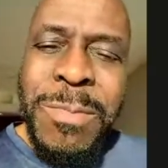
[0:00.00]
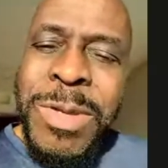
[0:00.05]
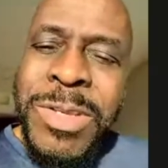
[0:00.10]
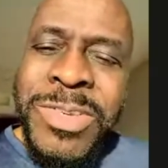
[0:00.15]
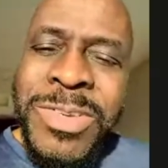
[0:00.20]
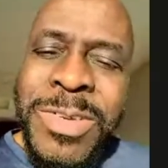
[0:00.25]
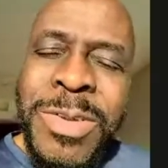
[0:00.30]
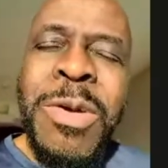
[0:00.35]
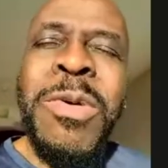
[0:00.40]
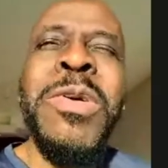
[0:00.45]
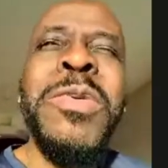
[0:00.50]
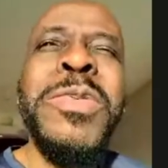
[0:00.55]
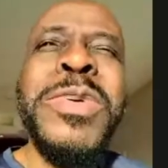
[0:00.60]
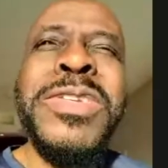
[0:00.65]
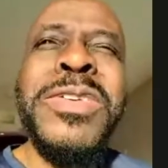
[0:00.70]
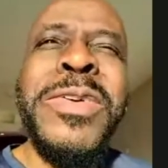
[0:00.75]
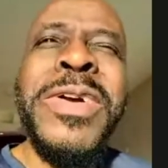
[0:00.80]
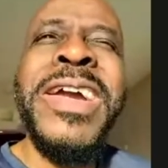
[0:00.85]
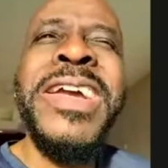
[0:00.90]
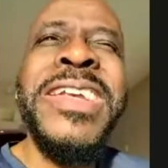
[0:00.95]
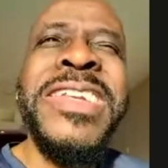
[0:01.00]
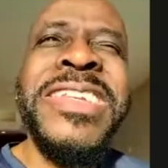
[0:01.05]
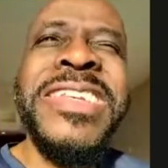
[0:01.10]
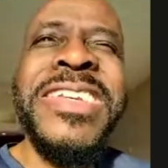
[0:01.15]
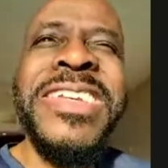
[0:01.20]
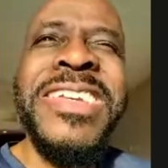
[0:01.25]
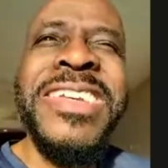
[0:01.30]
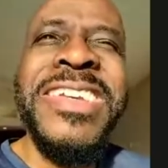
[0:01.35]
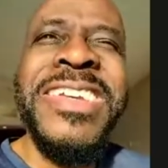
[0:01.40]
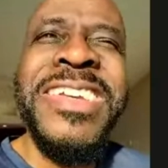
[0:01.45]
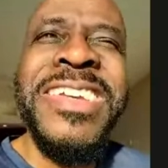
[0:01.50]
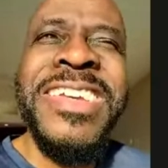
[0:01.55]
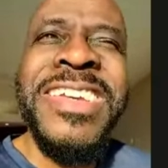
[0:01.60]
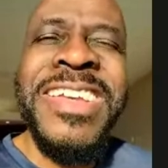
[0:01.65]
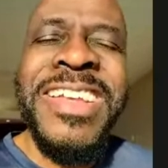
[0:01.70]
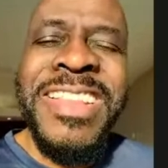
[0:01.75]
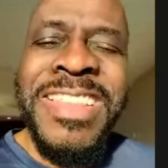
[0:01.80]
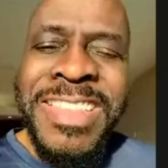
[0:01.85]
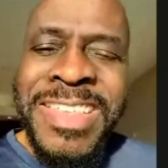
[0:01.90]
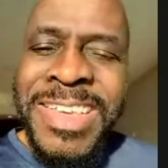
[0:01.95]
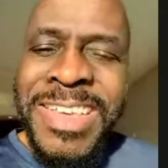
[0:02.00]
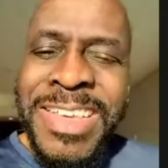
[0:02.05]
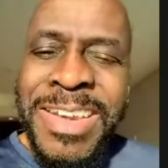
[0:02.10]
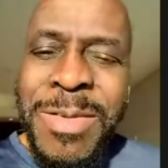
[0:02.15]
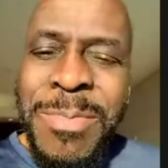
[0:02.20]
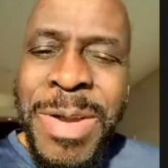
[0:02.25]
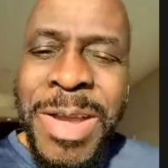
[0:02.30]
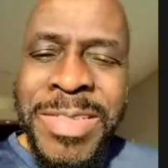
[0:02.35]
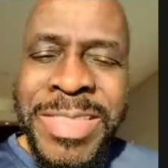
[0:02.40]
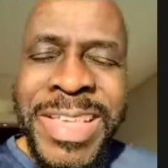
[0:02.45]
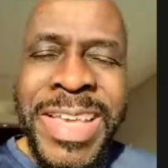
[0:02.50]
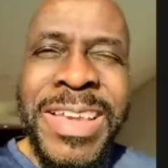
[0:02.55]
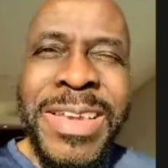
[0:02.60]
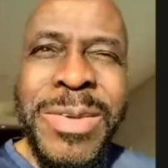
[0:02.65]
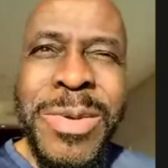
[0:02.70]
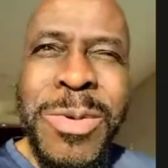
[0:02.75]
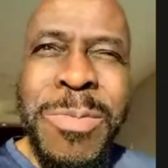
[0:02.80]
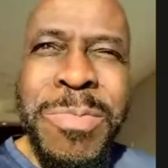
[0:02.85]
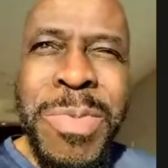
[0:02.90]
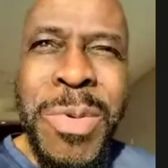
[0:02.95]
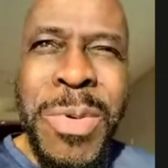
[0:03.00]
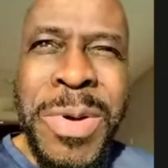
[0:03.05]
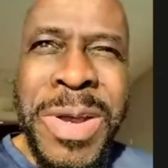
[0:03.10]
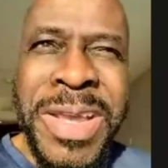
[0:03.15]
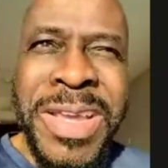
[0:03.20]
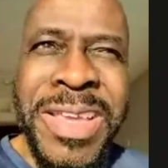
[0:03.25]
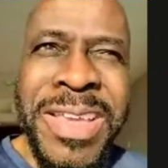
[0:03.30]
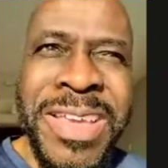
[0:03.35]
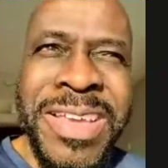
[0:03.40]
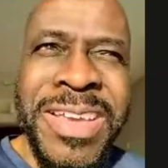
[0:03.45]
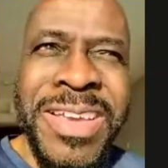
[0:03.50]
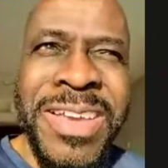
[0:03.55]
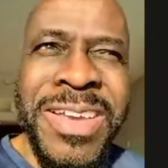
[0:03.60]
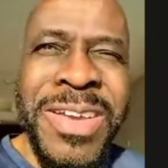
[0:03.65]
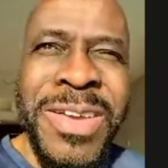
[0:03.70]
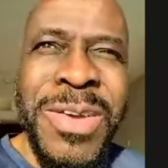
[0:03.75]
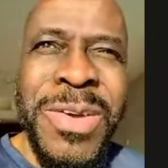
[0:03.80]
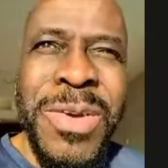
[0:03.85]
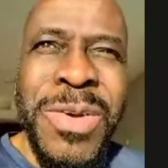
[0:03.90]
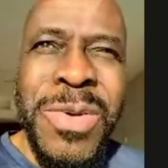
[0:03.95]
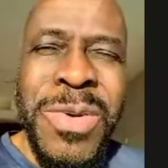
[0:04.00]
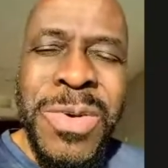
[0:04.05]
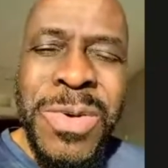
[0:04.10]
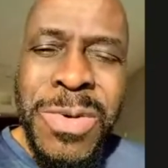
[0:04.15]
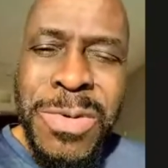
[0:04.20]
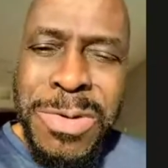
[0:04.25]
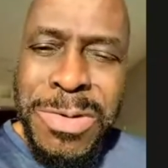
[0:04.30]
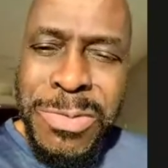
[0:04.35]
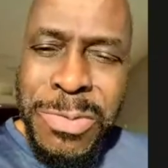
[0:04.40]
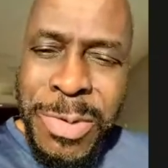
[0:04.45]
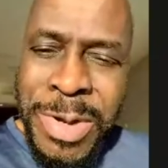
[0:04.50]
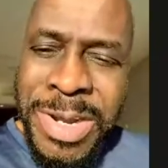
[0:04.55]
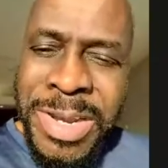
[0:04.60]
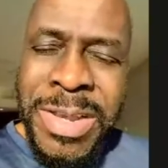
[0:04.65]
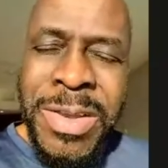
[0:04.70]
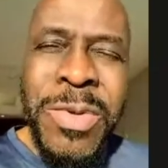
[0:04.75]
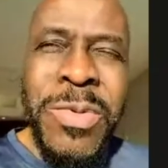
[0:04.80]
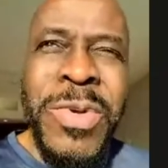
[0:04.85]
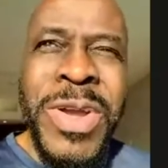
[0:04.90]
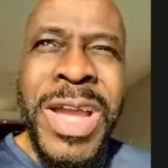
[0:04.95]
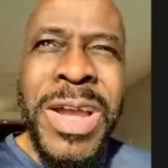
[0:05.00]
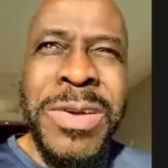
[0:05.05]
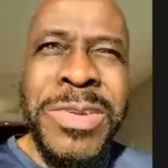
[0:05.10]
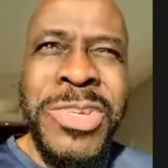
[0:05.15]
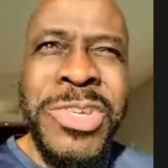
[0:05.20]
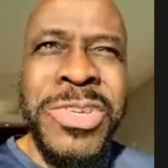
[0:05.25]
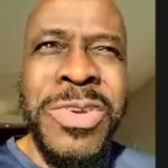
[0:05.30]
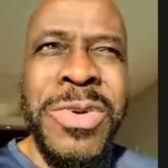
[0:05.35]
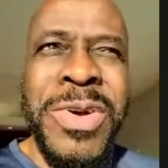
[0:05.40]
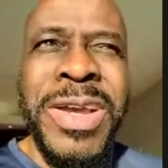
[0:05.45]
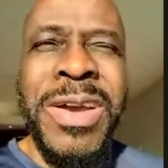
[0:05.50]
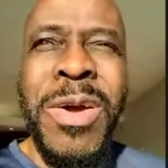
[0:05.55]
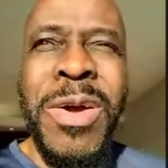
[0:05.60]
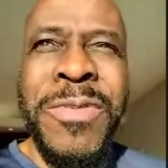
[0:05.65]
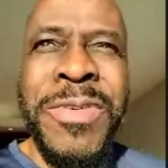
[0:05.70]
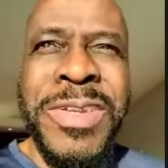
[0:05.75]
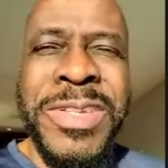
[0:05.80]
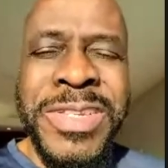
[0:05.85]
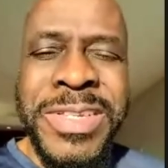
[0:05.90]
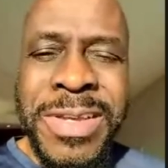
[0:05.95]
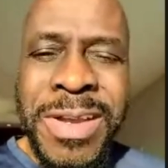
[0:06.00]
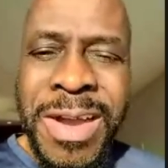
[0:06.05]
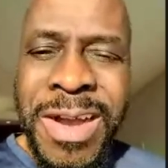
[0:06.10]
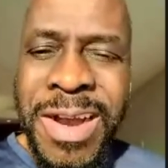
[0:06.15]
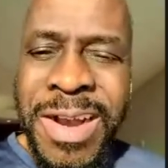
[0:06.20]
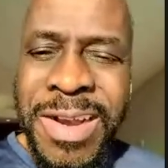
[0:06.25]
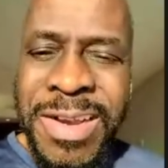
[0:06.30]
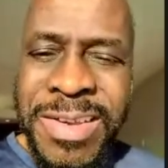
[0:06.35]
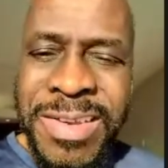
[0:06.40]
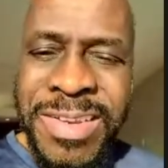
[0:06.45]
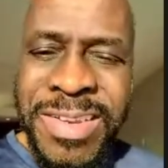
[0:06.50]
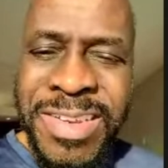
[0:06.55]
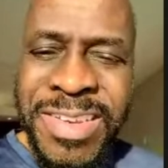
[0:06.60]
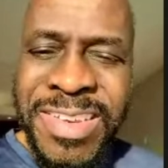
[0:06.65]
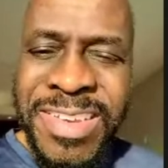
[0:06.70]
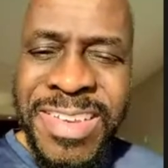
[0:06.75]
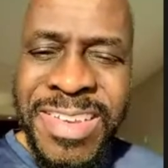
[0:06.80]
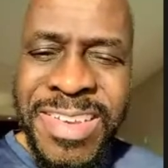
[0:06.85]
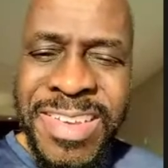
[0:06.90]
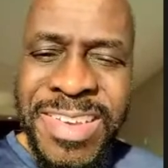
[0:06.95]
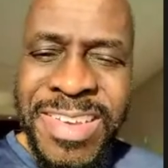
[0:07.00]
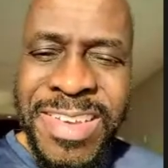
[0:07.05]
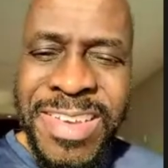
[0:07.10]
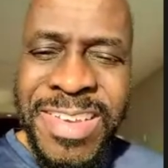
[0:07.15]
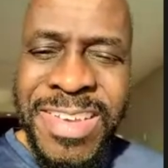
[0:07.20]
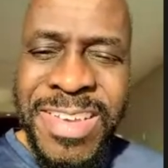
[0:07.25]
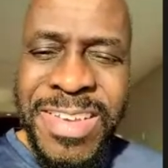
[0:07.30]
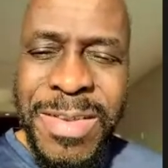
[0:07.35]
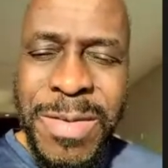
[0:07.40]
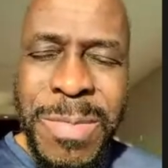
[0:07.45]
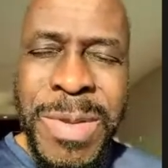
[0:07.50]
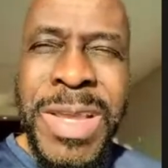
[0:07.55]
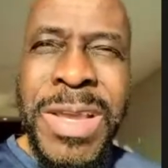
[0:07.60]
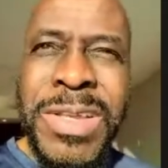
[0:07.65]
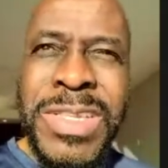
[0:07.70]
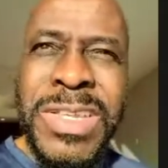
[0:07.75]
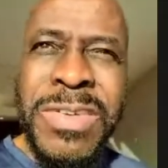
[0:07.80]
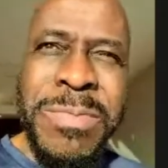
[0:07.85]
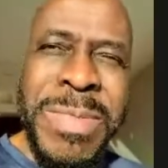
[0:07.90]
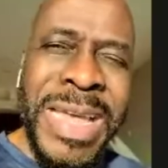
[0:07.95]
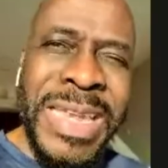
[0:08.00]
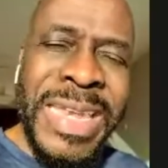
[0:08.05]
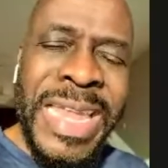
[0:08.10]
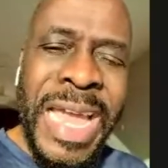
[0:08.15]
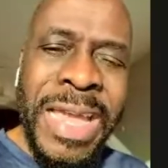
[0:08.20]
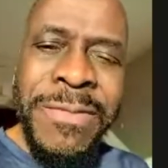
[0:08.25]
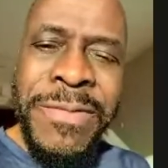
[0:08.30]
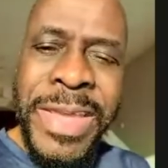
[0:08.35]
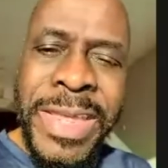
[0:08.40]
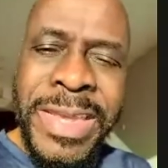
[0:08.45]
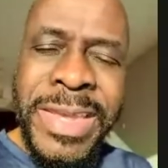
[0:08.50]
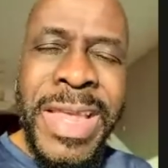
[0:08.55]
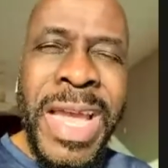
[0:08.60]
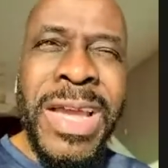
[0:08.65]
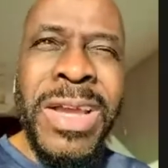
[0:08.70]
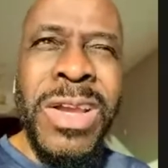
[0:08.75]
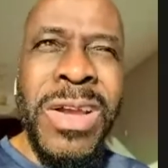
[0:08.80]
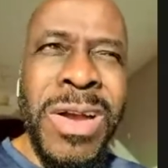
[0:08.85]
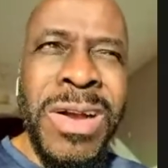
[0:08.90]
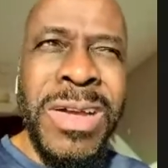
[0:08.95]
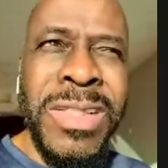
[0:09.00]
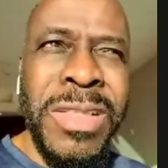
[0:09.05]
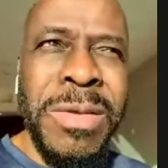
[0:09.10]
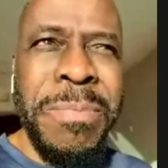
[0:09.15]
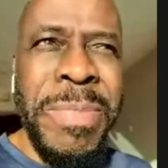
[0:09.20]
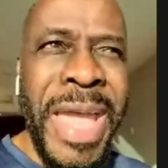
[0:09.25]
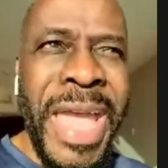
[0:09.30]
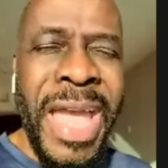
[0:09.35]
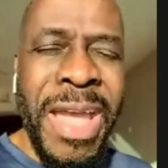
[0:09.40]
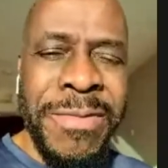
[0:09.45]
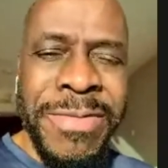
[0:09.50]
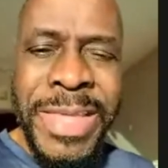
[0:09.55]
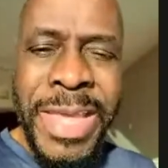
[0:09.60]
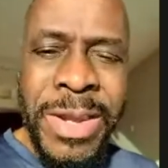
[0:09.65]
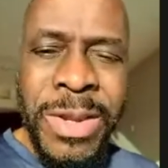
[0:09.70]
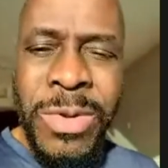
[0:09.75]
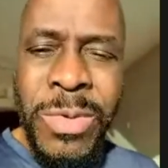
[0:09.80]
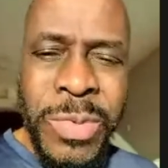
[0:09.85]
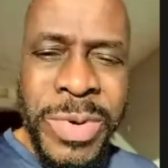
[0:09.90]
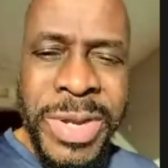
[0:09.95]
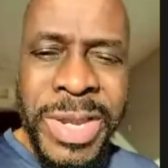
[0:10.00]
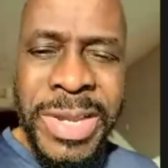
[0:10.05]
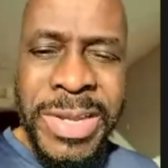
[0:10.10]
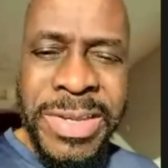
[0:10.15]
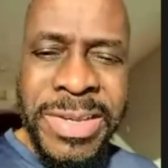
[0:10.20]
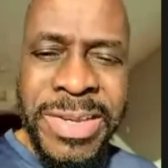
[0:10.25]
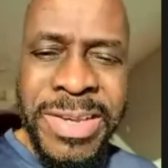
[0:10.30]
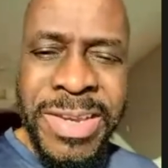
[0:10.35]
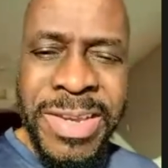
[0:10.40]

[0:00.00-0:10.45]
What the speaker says: But you know what was crazy? Thinking about that little boy who was running around showing off his scar. Because if my life had not gone the path that it went,